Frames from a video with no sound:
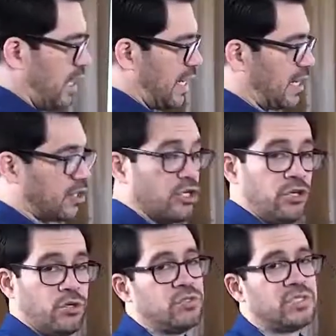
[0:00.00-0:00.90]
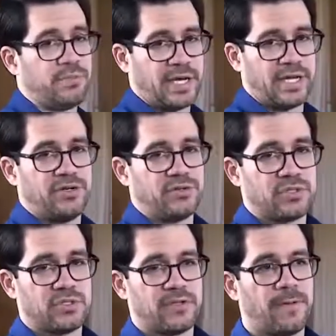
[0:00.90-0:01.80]
I got good news and bad
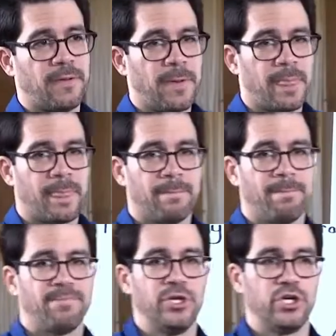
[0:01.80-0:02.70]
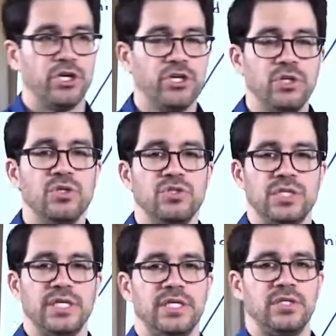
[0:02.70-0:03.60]
news. The good
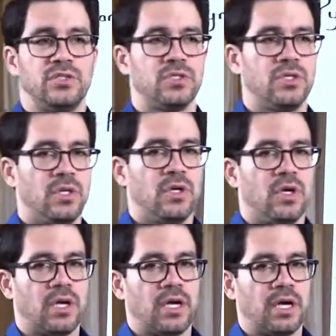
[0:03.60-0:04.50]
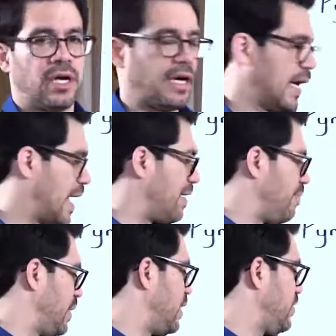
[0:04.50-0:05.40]
news is
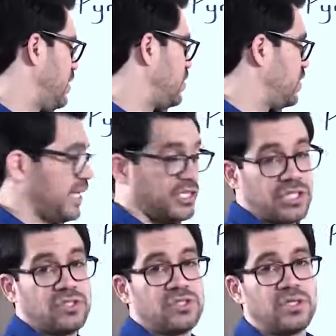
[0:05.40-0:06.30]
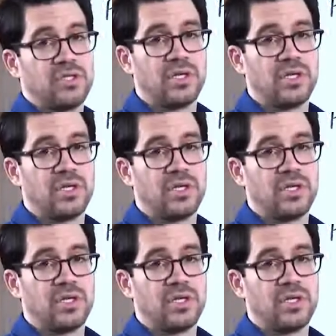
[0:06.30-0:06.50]
I've been in these stages,